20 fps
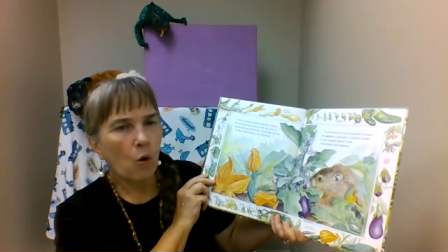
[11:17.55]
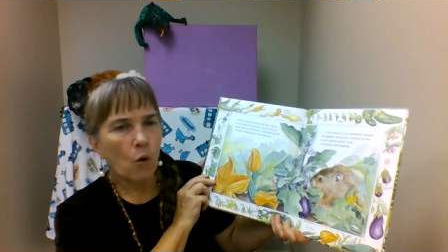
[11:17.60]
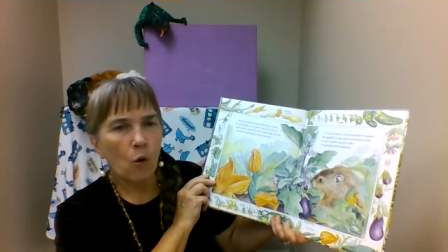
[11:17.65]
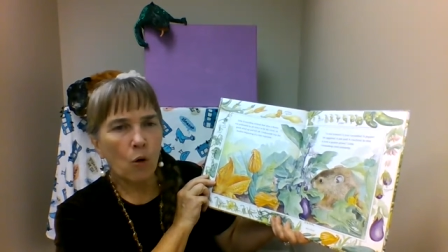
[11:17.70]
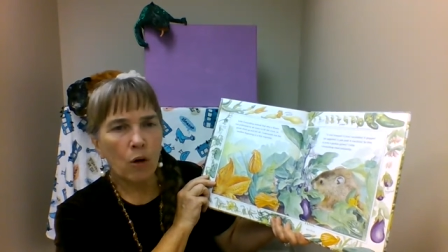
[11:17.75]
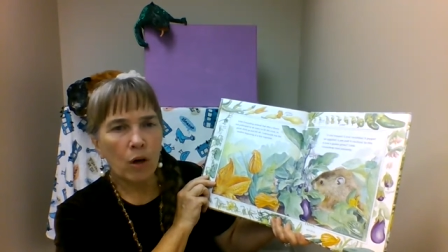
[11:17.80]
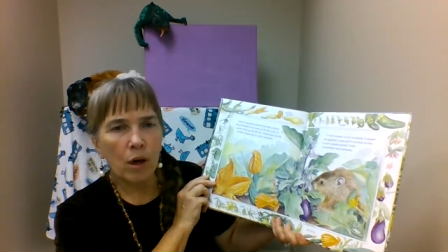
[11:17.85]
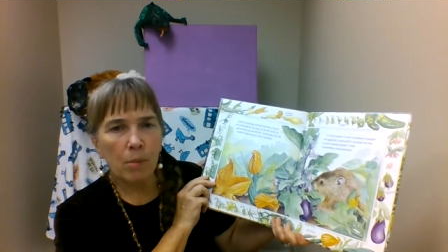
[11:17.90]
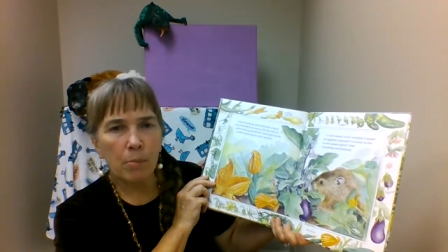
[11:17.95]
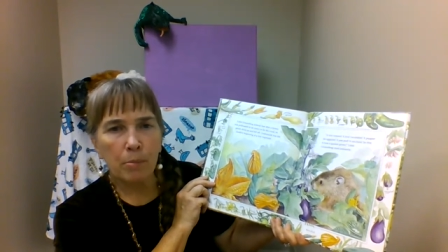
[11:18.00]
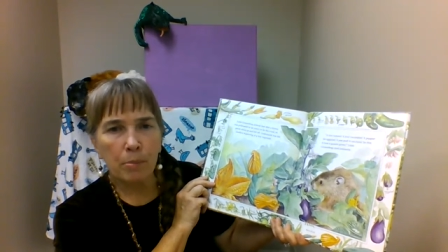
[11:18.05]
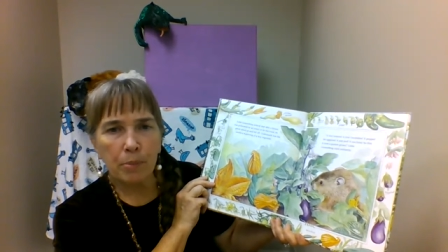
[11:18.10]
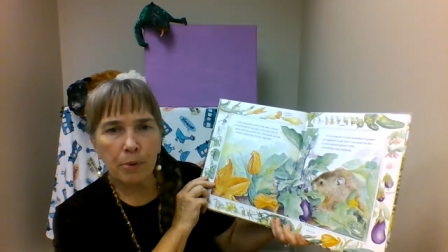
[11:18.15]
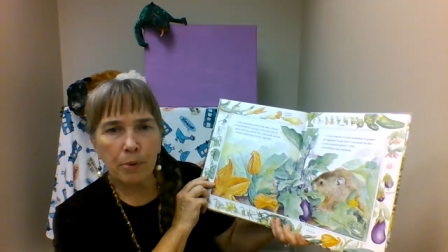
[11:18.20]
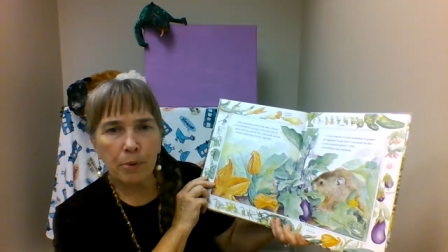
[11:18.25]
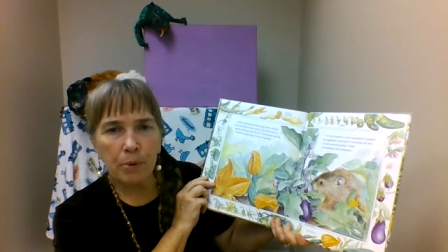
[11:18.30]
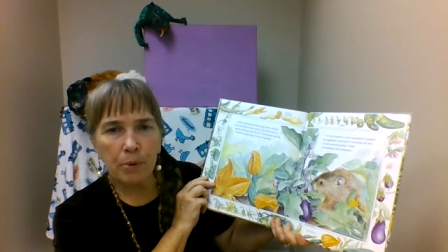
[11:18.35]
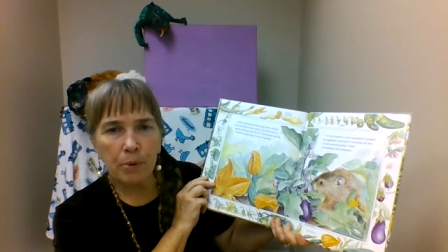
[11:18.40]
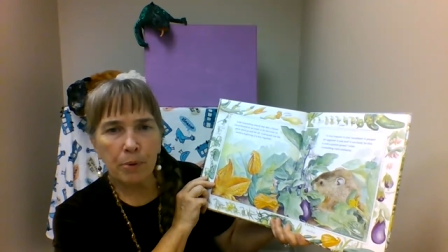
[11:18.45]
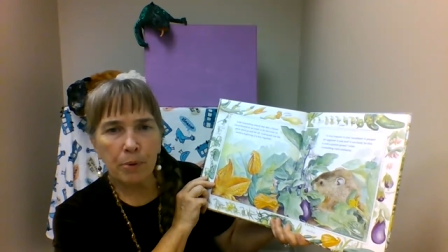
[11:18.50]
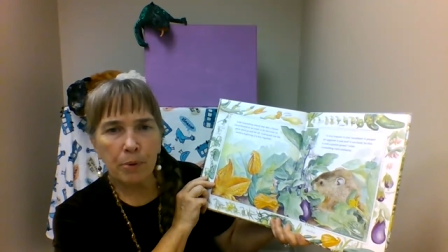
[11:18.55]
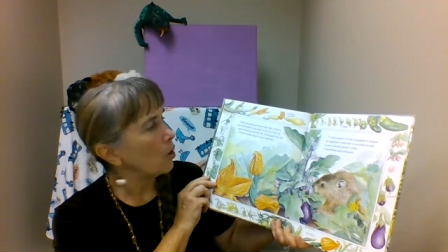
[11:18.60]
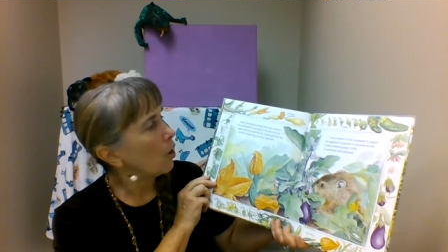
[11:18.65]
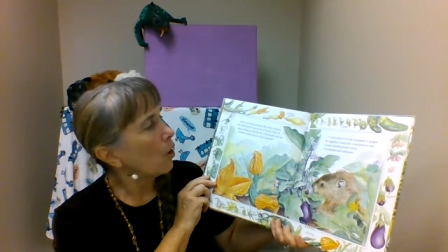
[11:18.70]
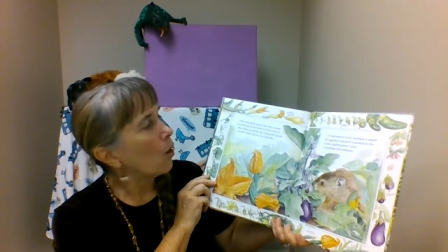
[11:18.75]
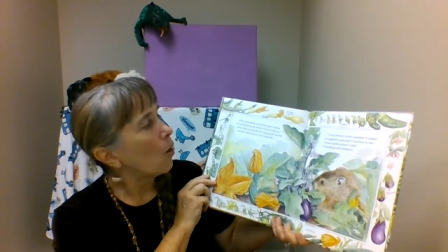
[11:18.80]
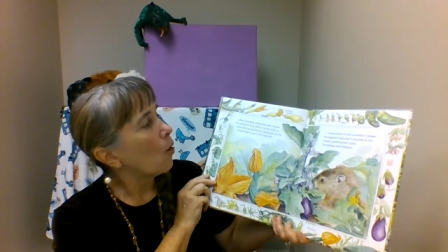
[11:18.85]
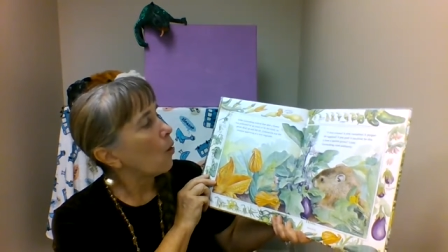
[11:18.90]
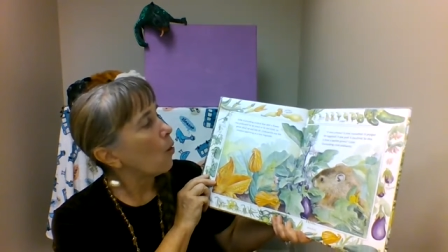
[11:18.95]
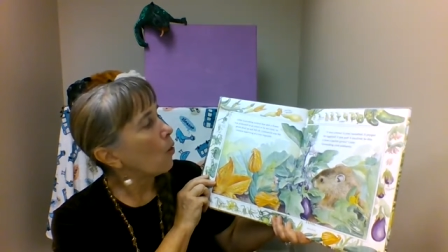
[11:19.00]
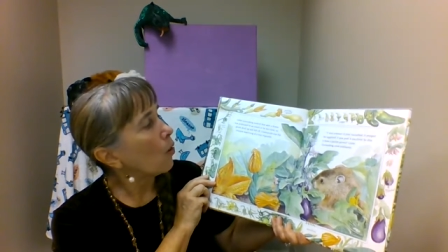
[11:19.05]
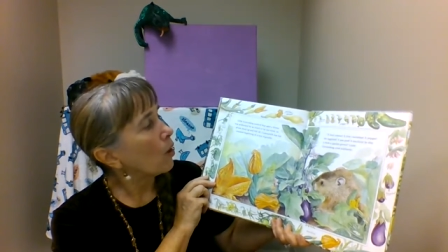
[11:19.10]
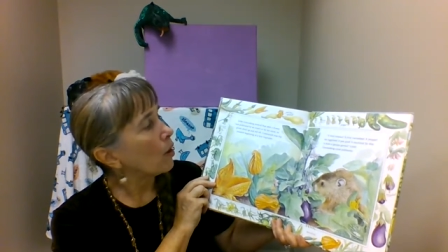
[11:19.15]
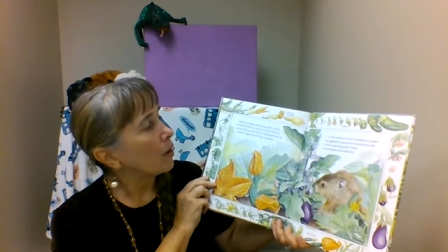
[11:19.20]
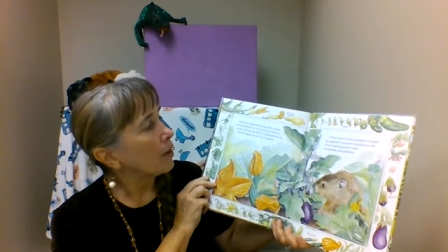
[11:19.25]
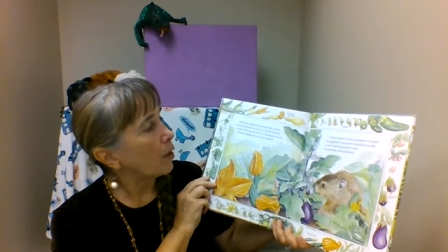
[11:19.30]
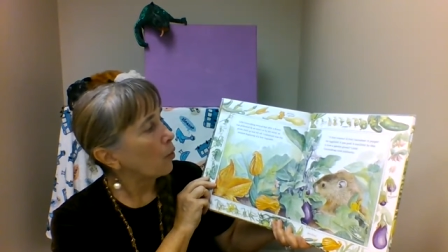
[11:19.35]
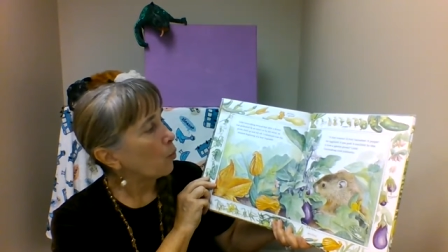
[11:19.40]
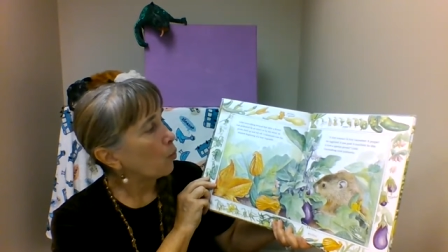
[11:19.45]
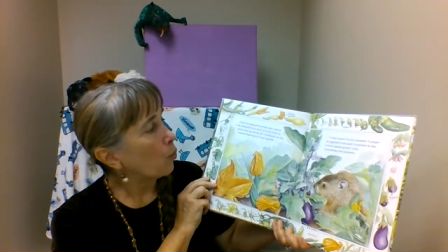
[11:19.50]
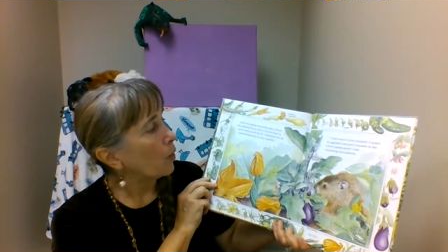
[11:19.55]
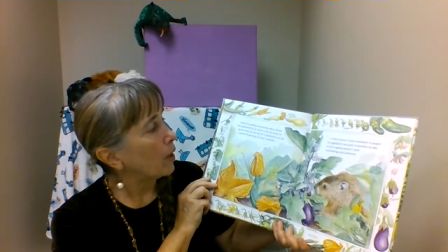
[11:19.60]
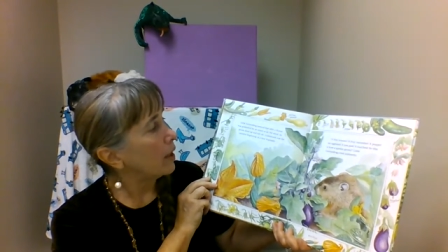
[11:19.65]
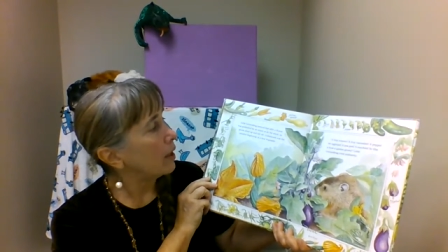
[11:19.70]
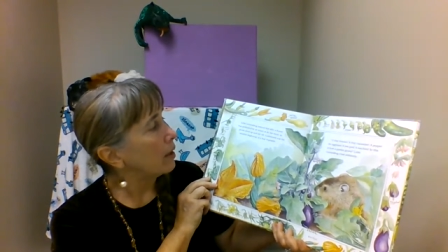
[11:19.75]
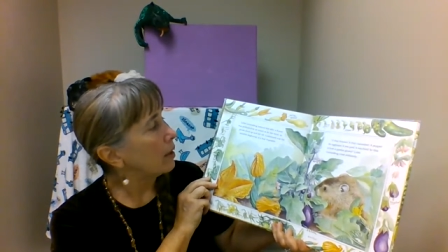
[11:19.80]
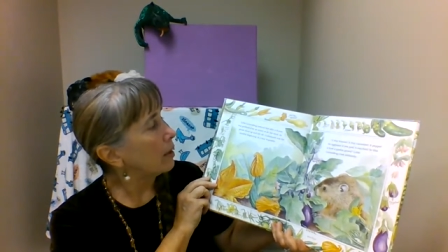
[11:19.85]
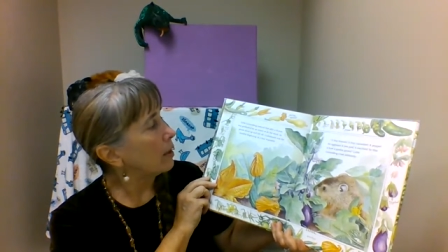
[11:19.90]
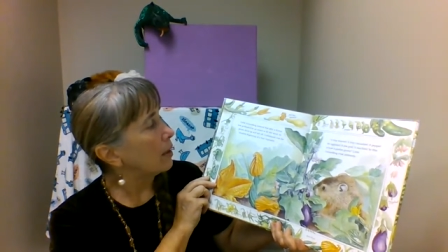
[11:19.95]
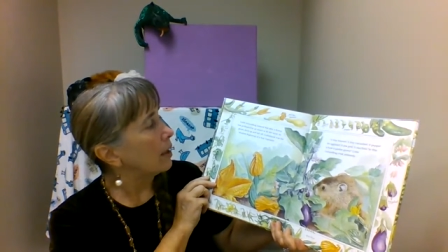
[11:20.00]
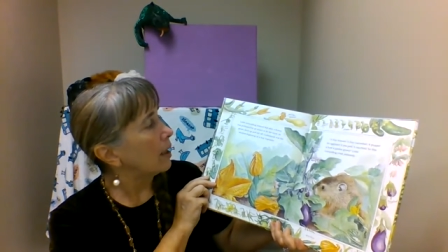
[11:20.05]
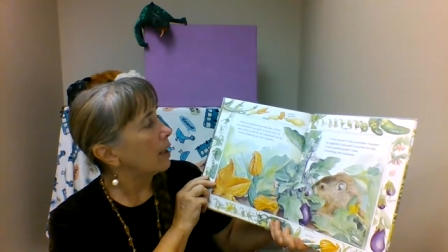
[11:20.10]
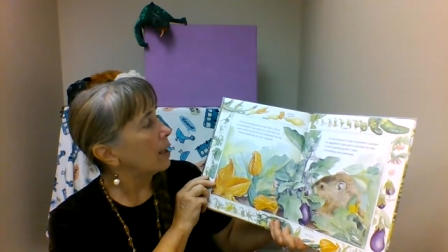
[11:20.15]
or a bird or the wind,